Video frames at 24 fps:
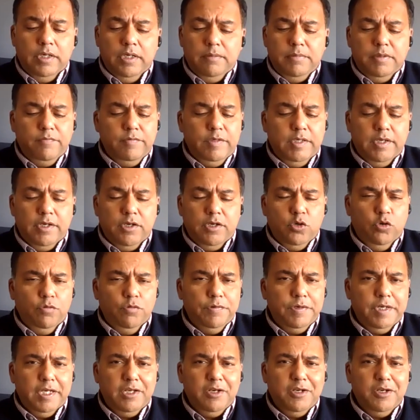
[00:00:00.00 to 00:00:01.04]
um, we are an
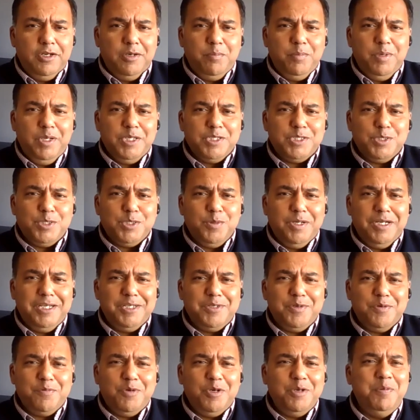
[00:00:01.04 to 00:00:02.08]
over-regulated place, so I
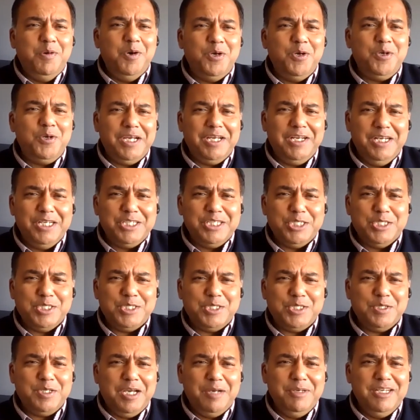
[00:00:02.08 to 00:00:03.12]
don't want more
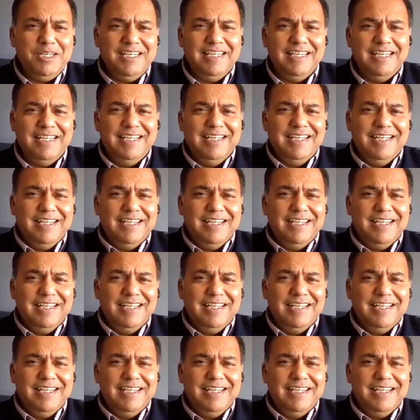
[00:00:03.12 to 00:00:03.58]
regulations to come in.